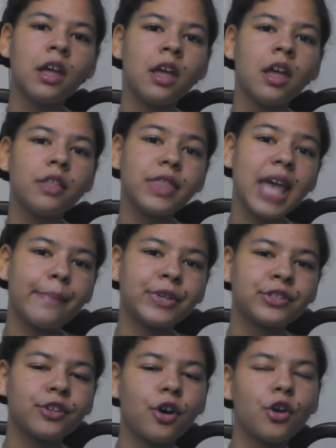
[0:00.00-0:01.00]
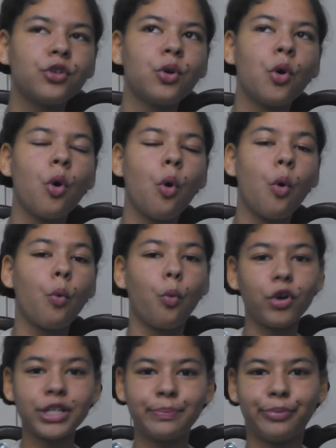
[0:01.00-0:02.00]
the episode
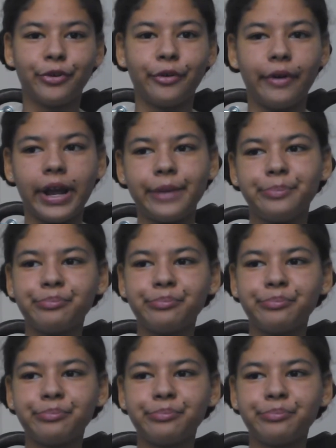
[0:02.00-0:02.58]
was boring.